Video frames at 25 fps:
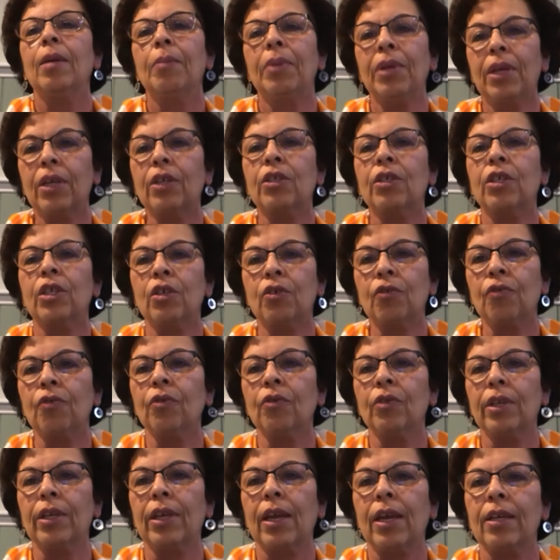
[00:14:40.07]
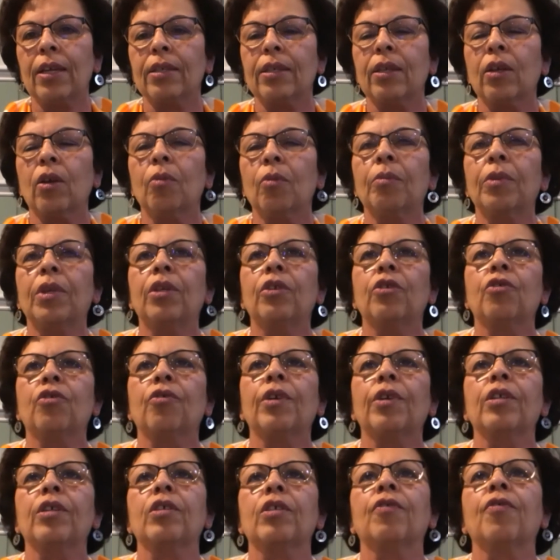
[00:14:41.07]
because he truly has helped me to
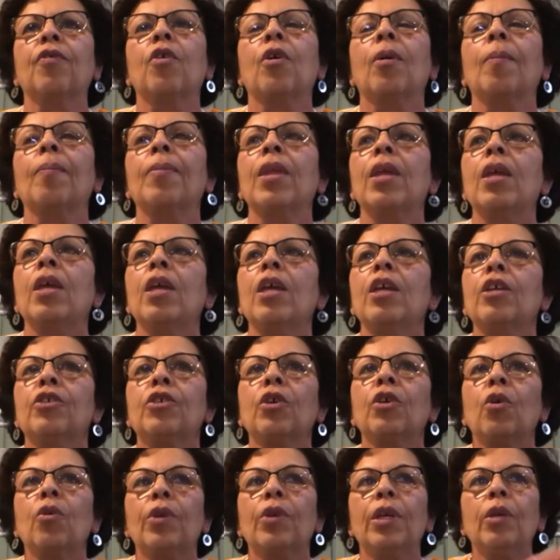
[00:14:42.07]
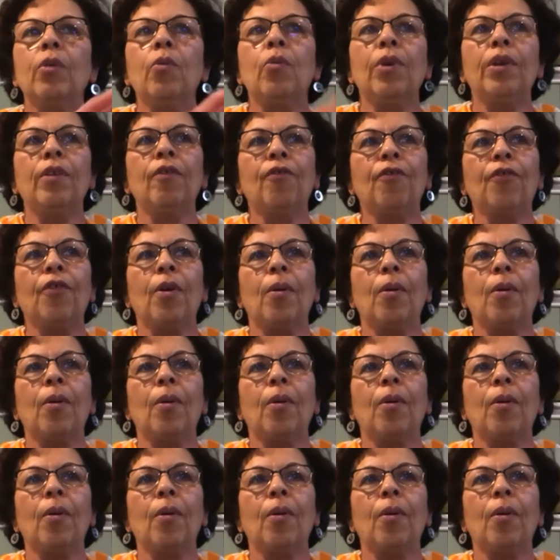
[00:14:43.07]
transform. So he went